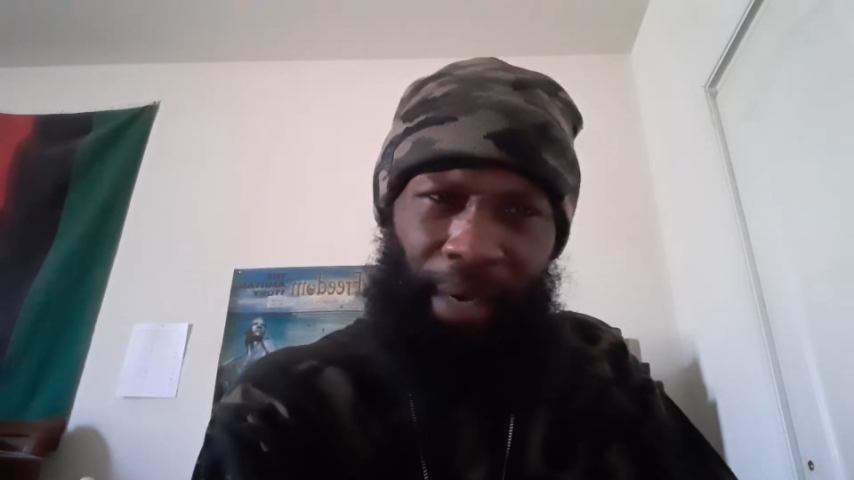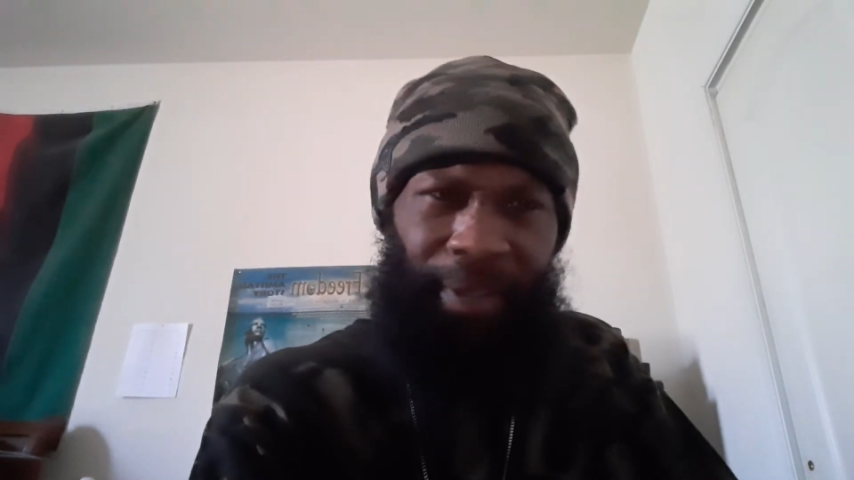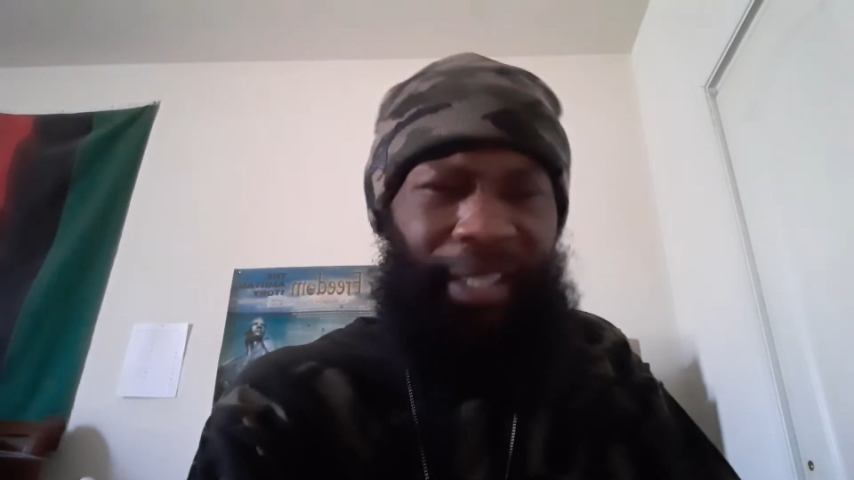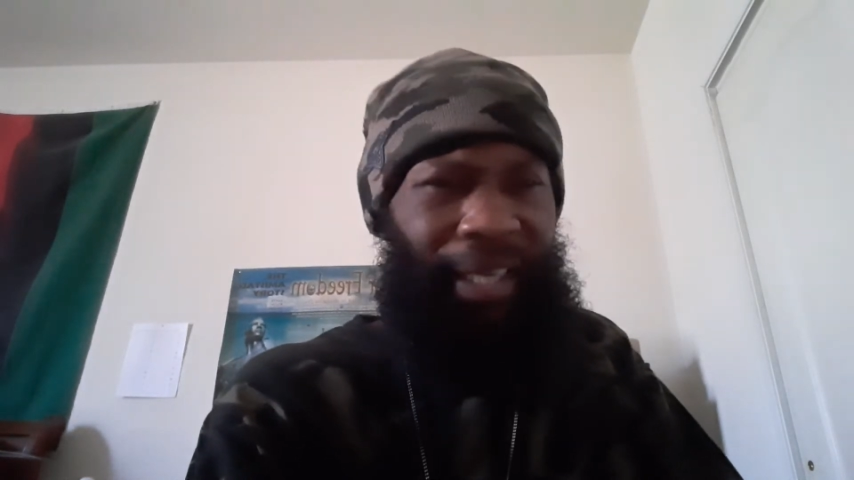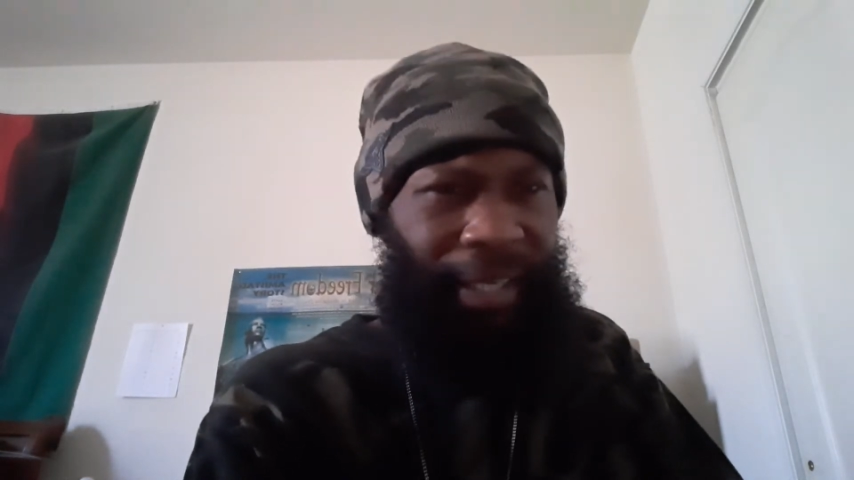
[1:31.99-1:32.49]
I
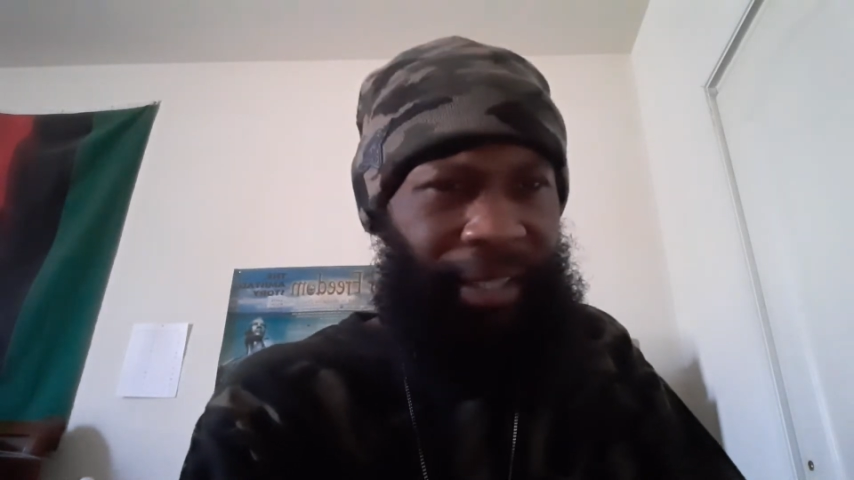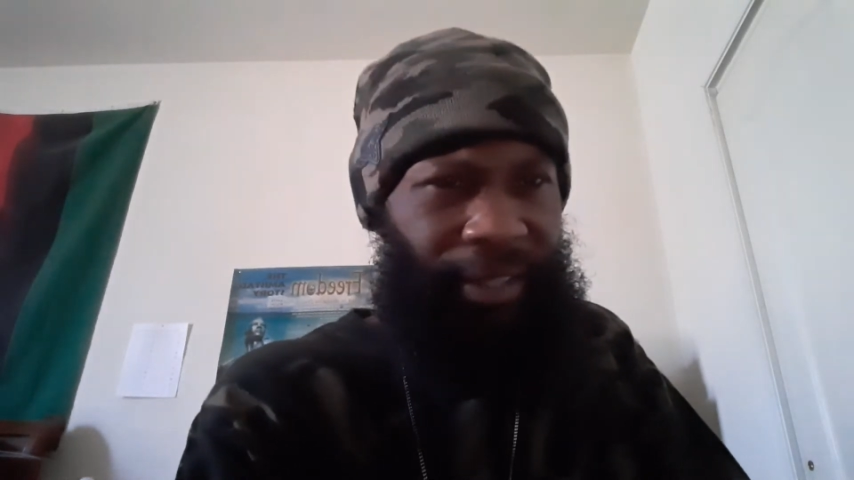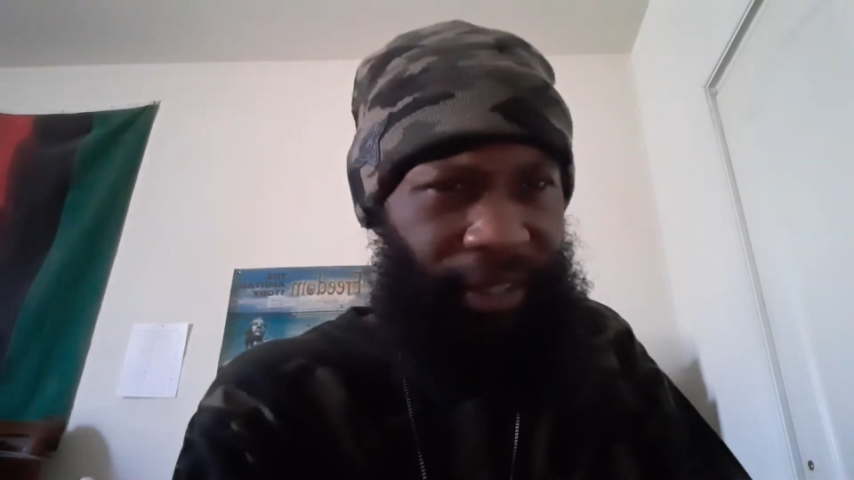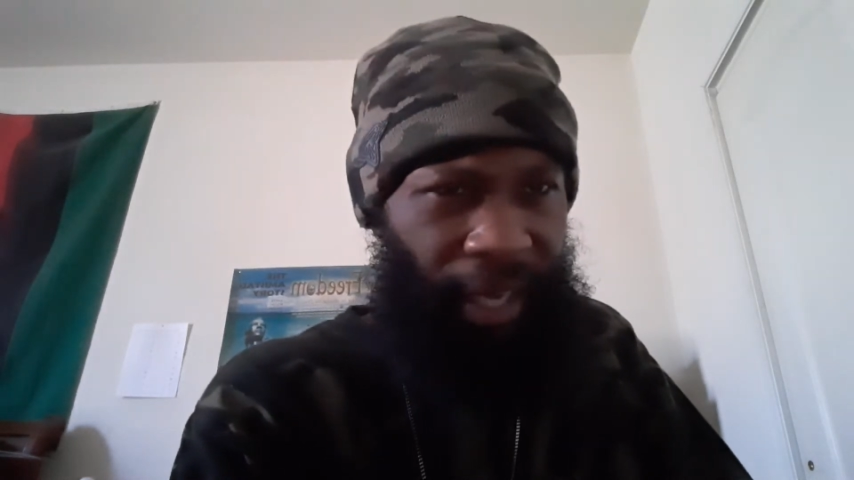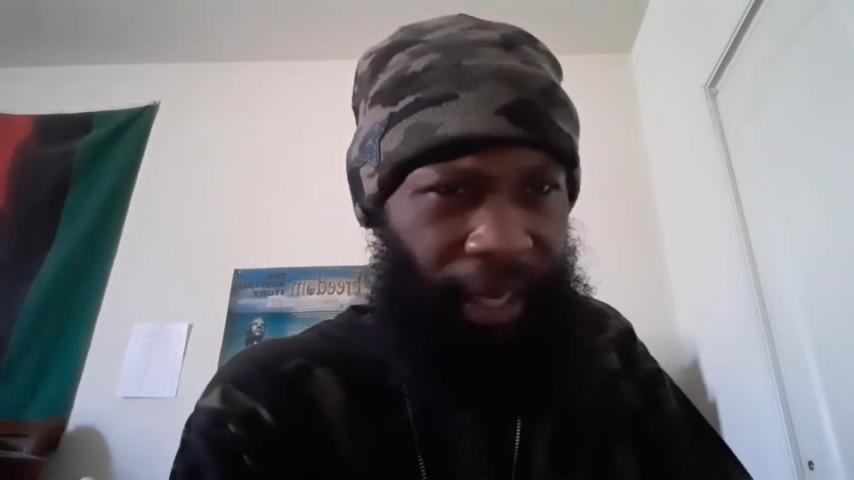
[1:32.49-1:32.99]
really can't
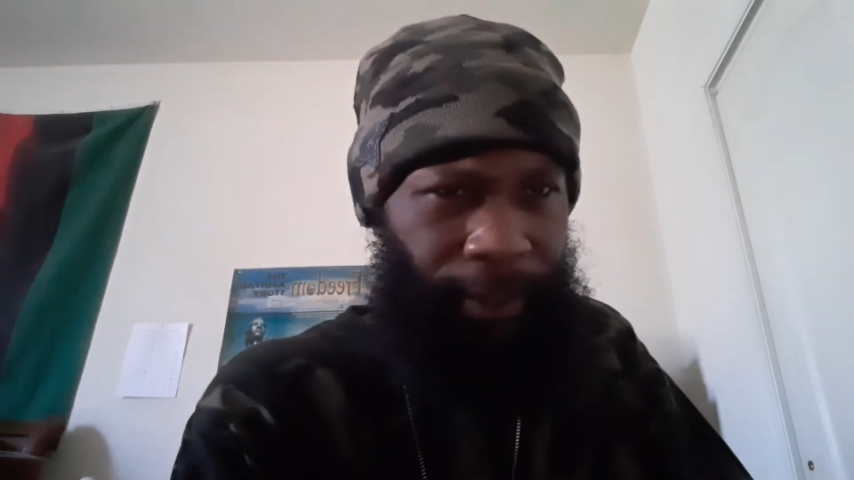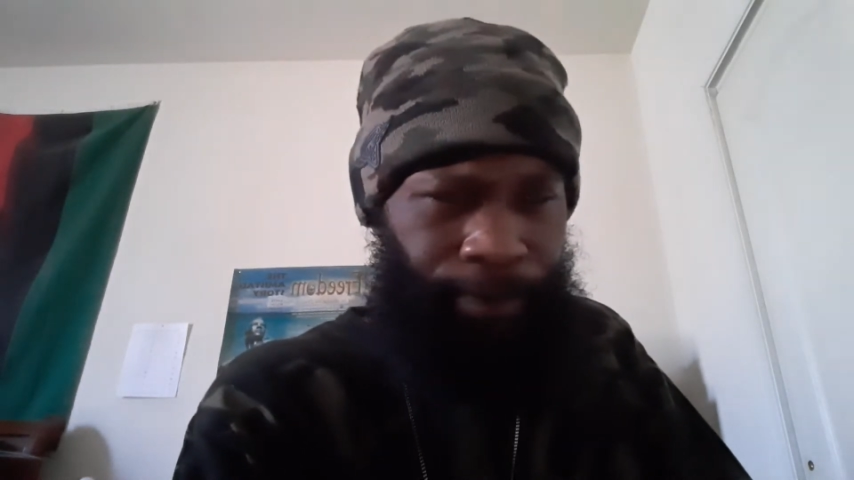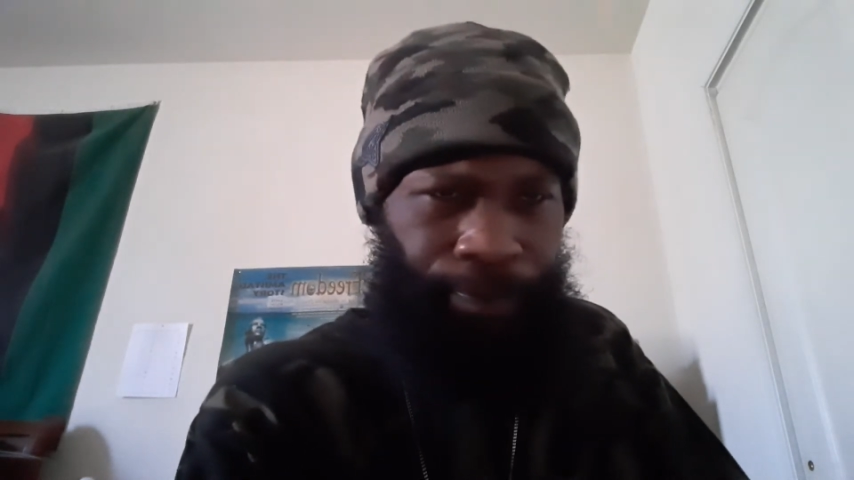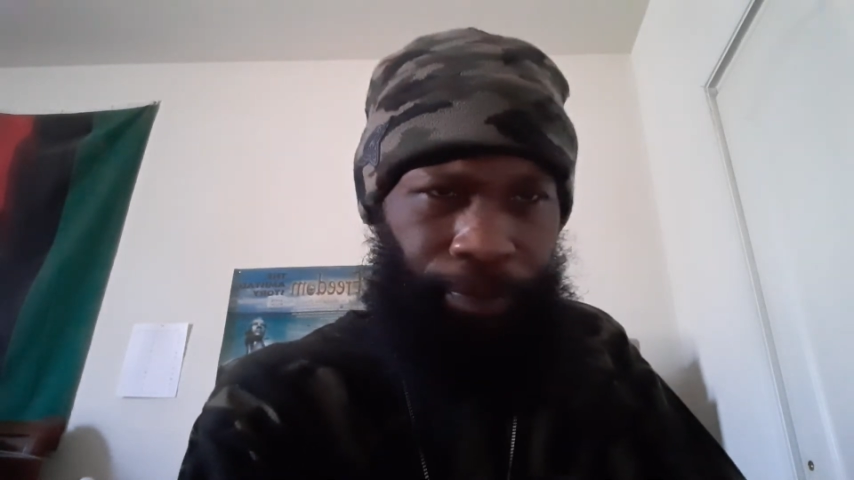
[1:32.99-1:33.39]
understand